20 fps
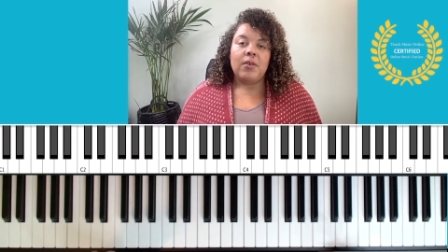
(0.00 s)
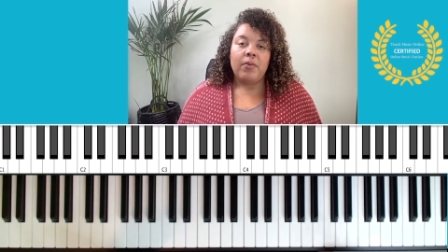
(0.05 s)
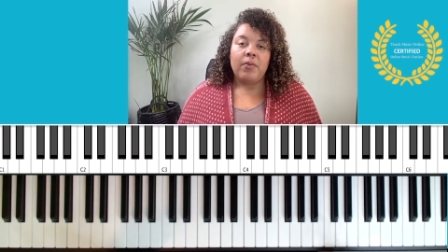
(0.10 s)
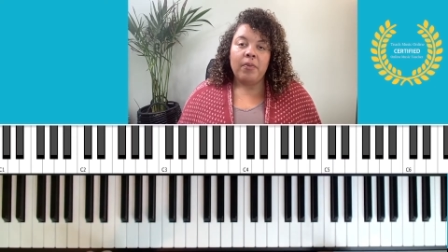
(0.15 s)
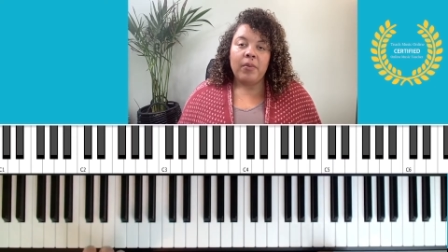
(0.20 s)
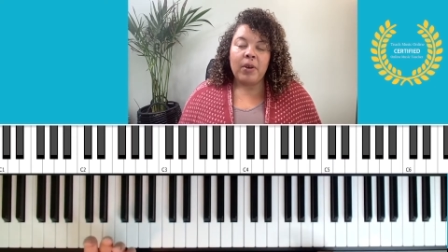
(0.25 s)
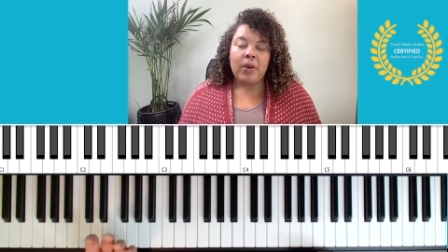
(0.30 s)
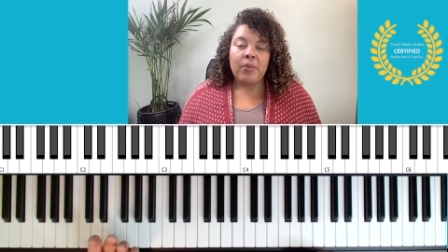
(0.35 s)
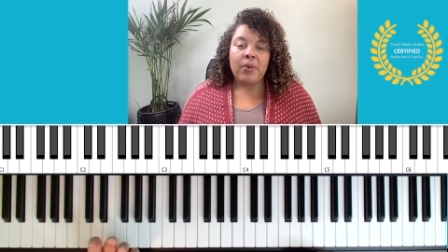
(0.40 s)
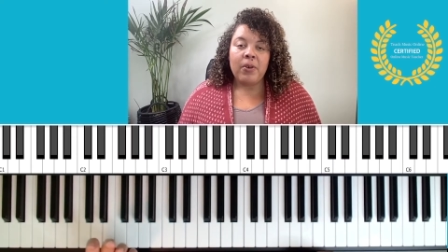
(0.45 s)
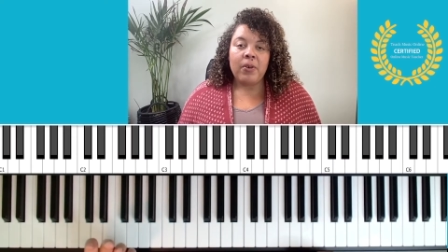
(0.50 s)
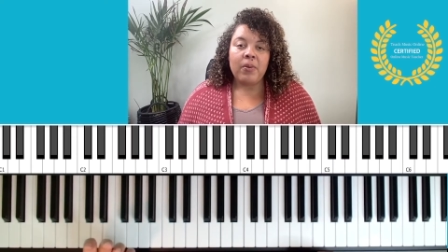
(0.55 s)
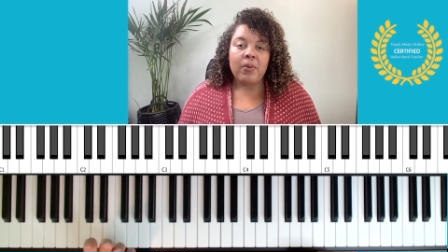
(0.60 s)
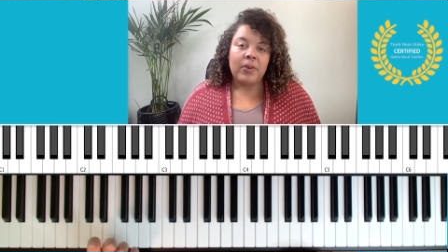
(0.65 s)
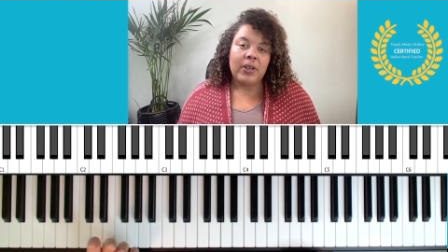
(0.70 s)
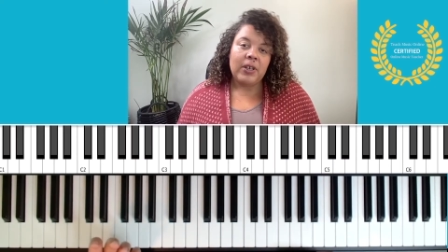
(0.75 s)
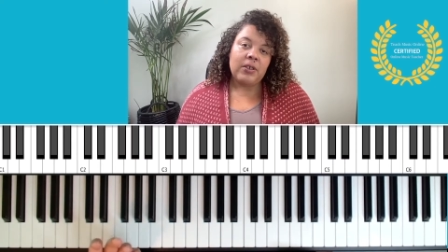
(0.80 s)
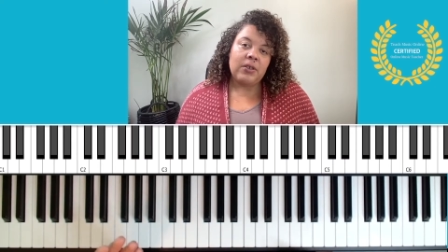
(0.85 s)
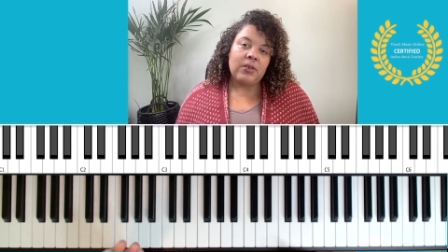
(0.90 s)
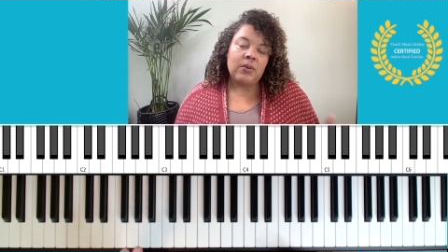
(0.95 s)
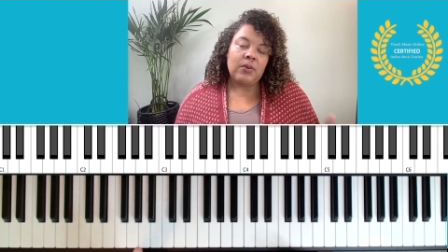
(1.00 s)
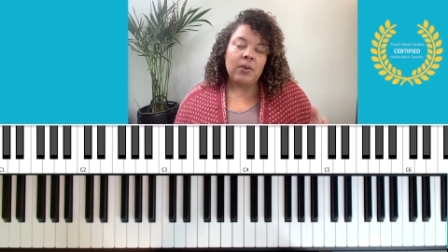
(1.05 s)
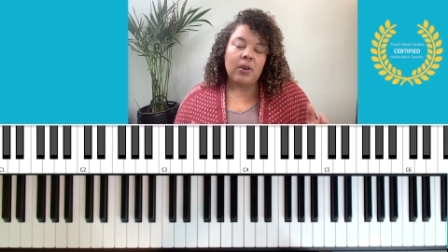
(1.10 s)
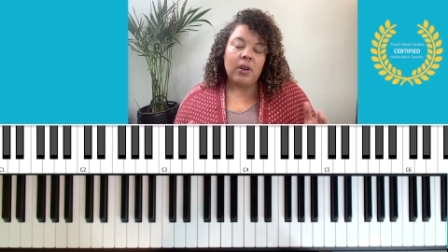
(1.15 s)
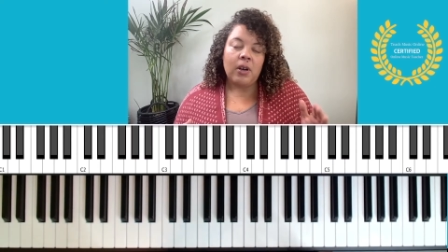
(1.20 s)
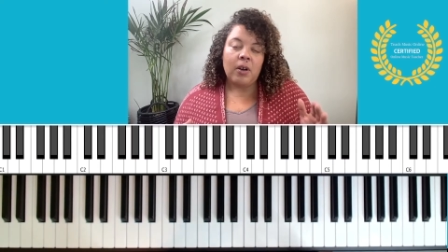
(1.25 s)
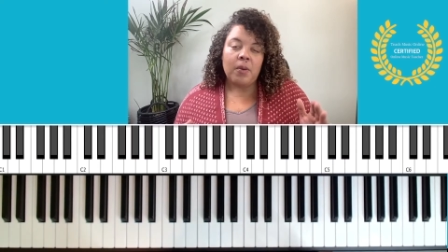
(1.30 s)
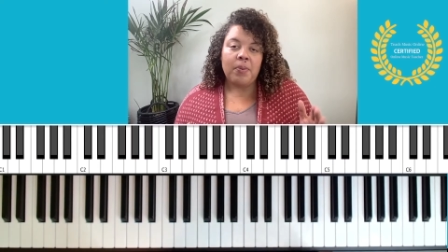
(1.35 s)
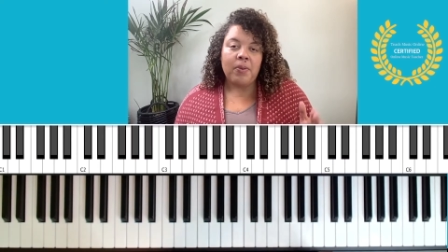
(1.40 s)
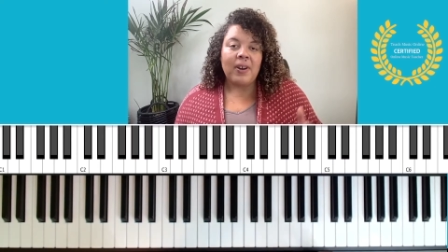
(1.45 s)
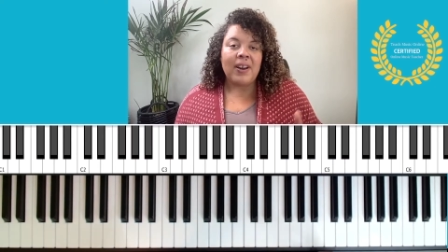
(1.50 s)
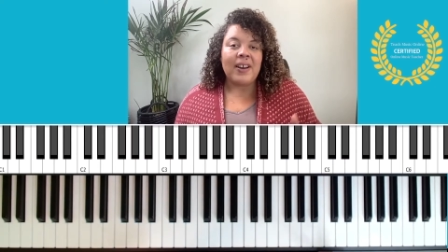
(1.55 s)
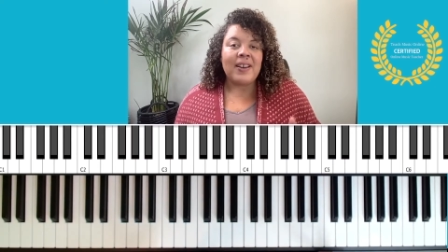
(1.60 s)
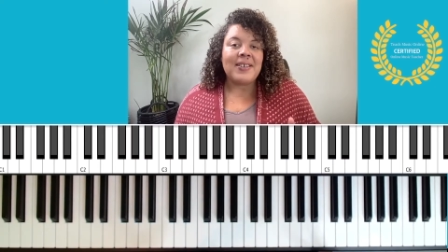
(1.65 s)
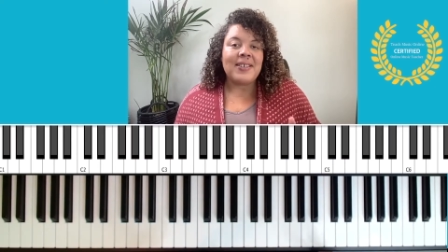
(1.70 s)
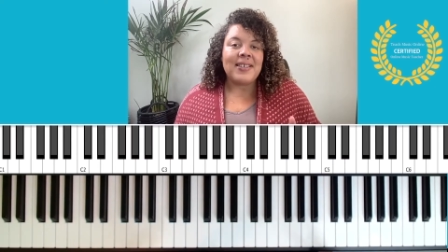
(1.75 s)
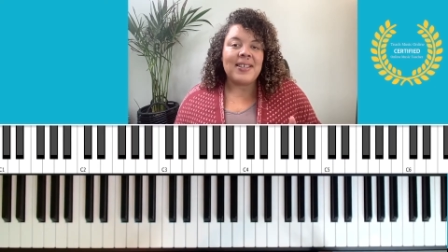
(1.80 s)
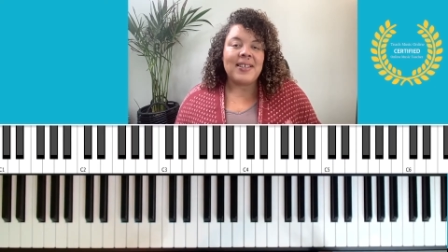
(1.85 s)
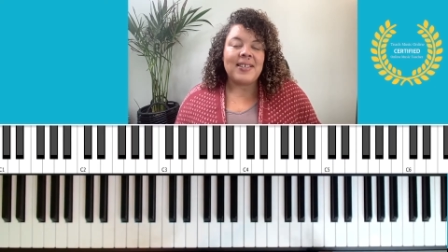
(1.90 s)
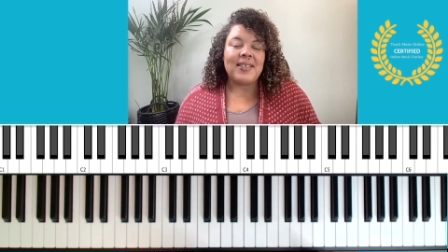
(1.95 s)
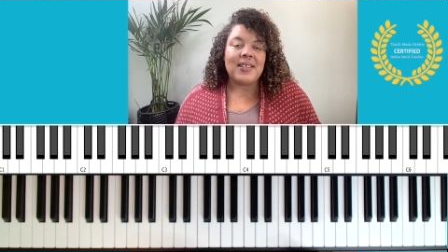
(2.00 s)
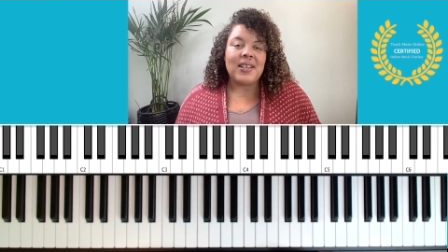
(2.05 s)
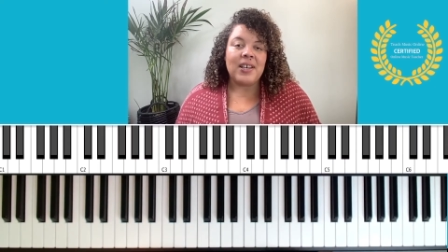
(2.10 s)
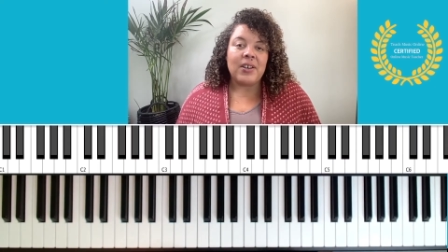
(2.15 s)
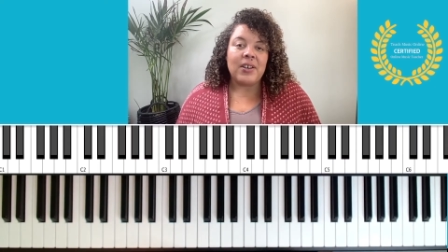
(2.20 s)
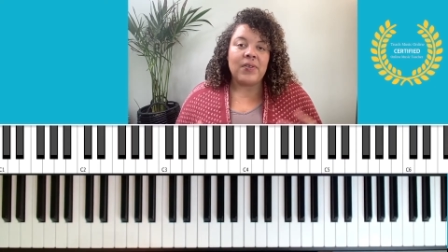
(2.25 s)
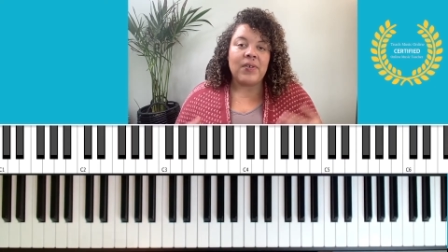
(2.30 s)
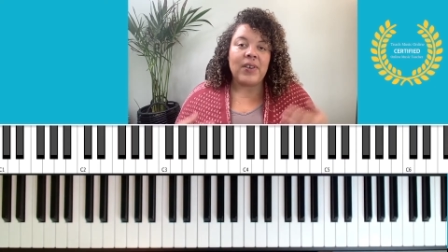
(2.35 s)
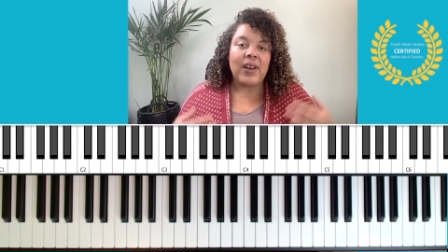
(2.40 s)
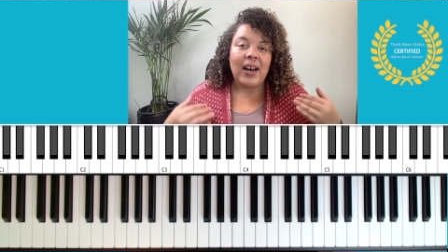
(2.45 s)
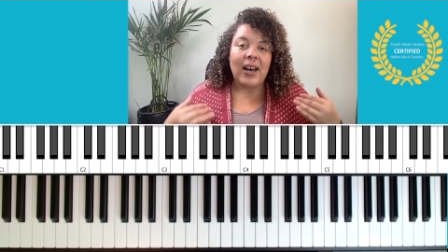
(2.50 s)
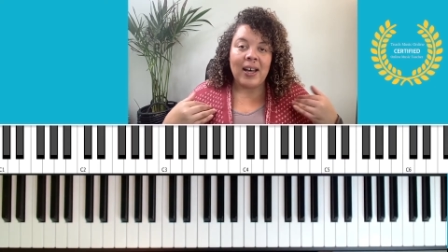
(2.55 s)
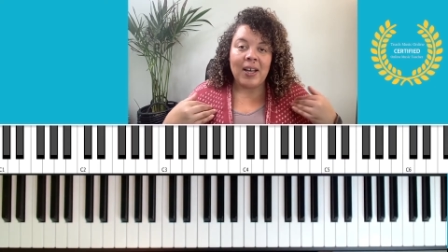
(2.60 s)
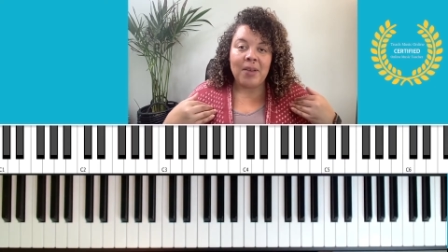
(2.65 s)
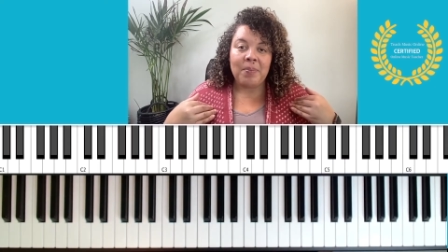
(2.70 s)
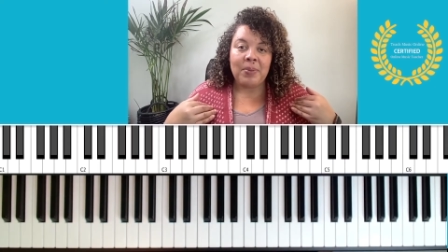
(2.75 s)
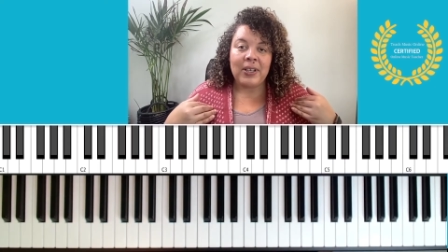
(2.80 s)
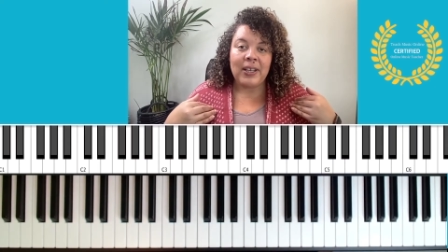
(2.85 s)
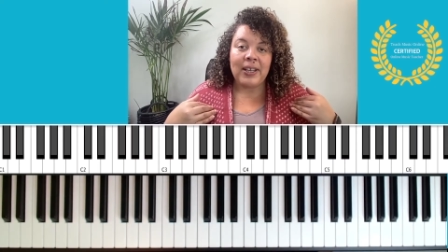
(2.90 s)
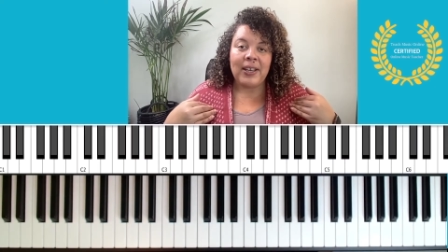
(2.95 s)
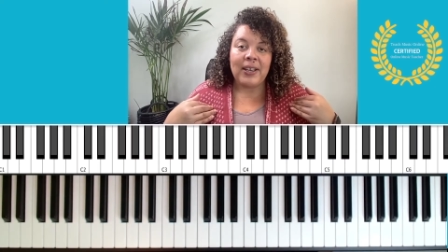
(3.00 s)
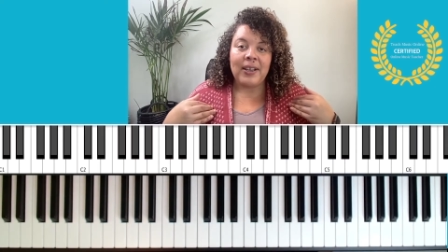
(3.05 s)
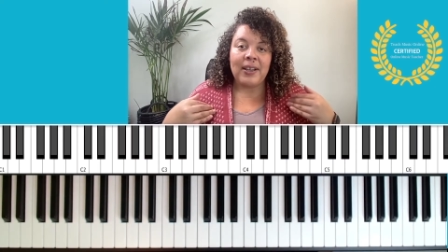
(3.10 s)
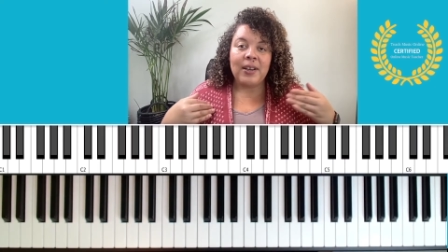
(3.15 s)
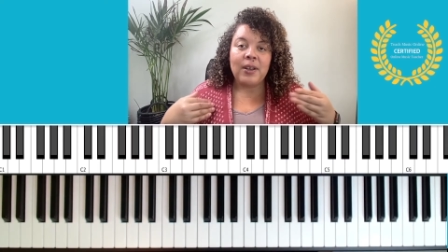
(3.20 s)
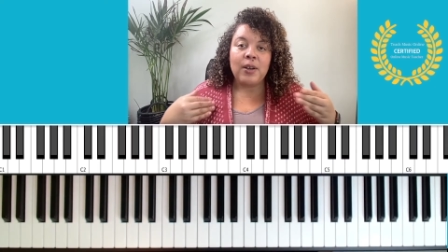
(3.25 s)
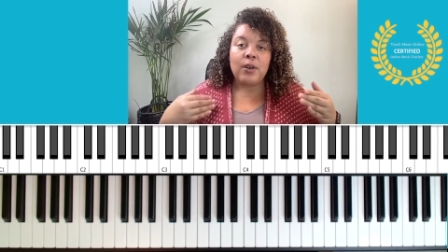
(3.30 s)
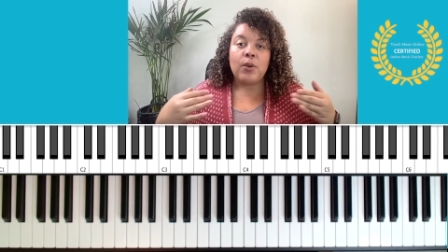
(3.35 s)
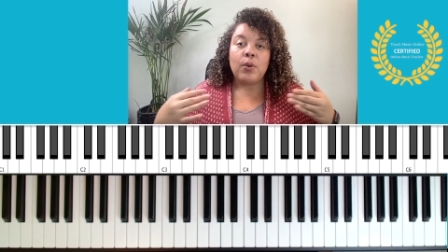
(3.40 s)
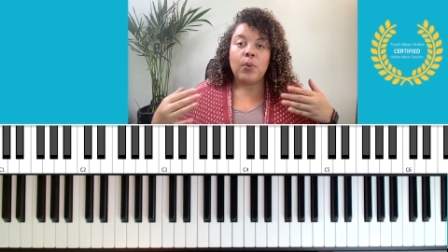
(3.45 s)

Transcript: Remember, we do our process of I play,